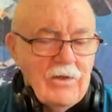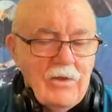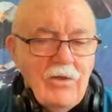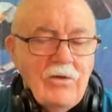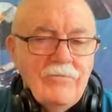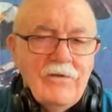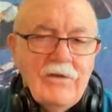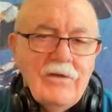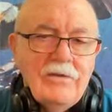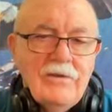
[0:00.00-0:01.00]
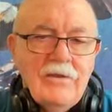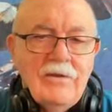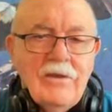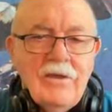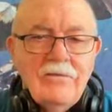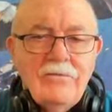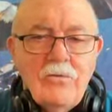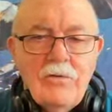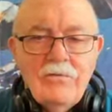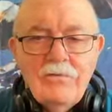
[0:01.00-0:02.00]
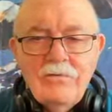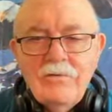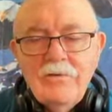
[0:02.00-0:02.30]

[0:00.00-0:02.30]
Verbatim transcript: law of unintended consequences.